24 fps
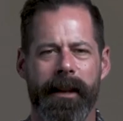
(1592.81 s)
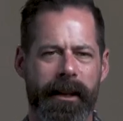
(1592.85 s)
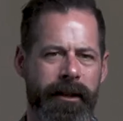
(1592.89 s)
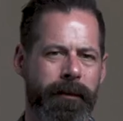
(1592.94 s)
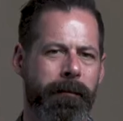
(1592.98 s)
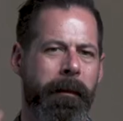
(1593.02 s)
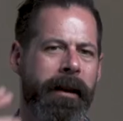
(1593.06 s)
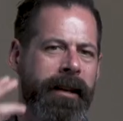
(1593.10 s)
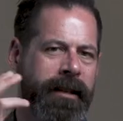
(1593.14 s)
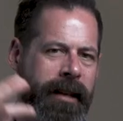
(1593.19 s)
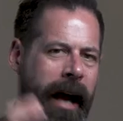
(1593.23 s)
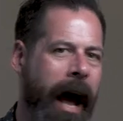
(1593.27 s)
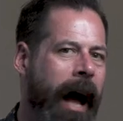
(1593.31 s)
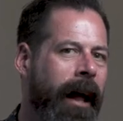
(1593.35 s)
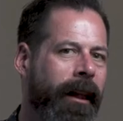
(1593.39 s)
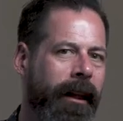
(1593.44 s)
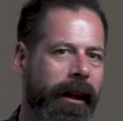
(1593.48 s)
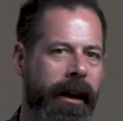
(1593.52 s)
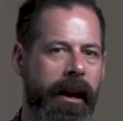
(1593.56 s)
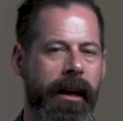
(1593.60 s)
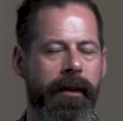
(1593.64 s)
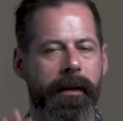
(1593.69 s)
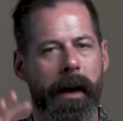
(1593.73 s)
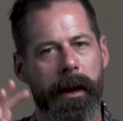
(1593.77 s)

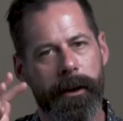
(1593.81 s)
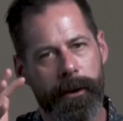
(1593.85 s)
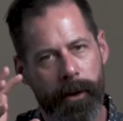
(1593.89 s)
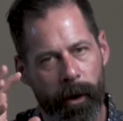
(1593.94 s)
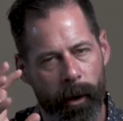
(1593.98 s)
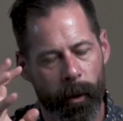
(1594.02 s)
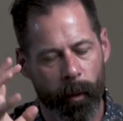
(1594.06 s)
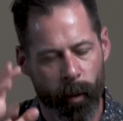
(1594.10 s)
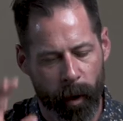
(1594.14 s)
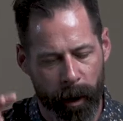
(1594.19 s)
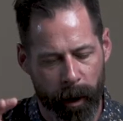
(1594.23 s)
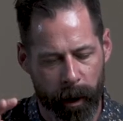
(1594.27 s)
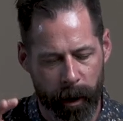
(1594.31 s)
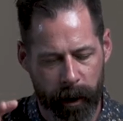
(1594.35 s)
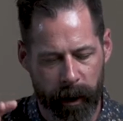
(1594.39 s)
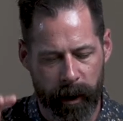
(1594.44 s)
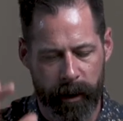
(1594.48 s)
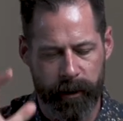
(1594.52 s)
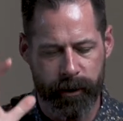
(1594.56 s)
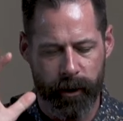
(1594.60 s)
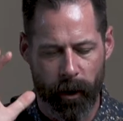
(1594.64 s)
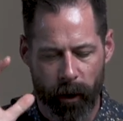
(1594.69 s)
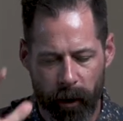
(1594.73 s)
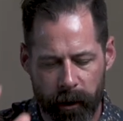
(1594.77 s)
that your work
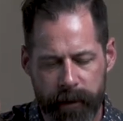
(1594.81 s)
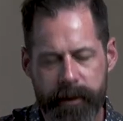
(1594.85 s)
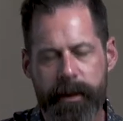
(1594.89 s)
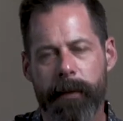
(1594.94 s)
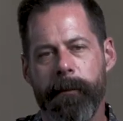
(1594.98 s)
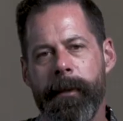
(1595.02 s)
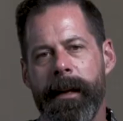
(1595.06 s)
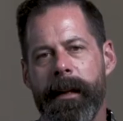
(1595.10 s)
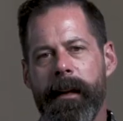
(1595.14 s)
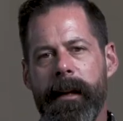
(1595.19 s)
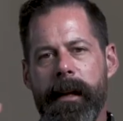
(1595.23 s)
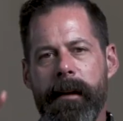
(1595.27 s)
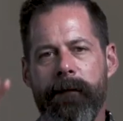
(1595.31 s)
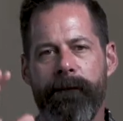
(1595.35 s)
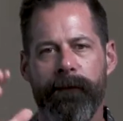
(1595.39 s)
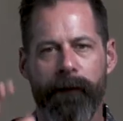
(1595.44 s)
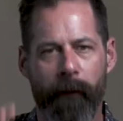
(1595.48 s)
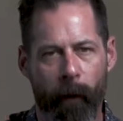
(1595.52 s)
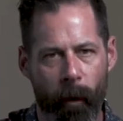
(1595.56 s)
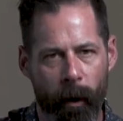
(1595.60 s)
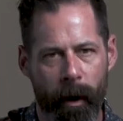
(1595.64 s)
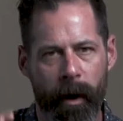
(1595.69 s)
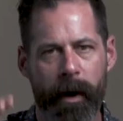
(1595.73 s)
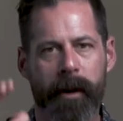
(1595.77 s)
is ultimately
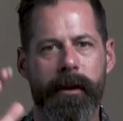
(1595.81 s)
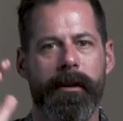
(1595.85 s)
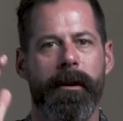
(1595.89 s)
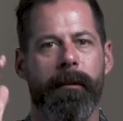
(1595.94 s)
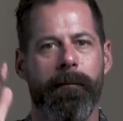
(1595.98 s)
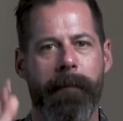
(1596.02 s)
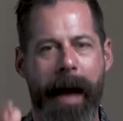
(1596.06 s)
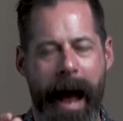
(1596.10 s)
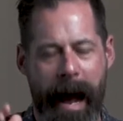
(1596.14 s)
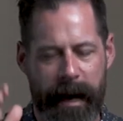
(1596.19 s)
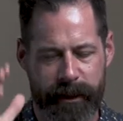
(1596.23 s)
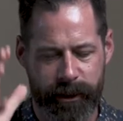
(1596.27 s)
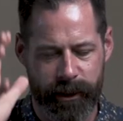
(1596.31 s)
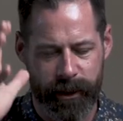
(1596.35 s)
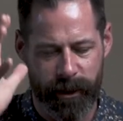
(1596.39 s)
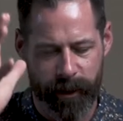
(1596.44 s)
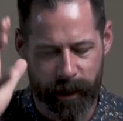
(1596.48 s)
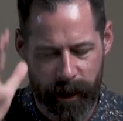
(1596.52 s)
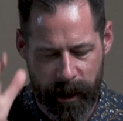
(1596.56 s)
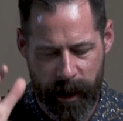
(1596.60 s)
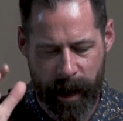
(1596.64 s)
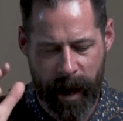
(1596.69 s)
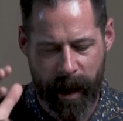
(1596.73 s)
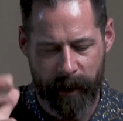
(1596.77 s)
for your
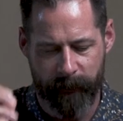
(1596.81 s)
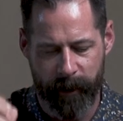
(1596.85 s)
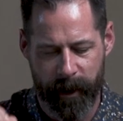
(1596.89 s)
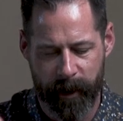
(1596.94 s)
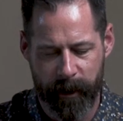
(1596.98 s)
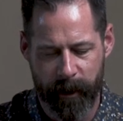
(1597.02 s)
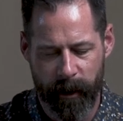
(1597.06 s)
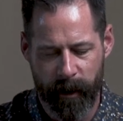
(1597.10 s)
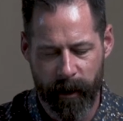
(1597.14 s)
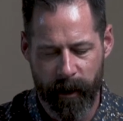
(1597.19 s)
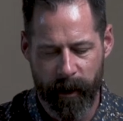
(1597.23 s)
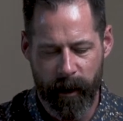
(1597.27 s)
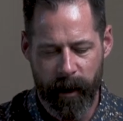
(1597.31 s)
master in heaven,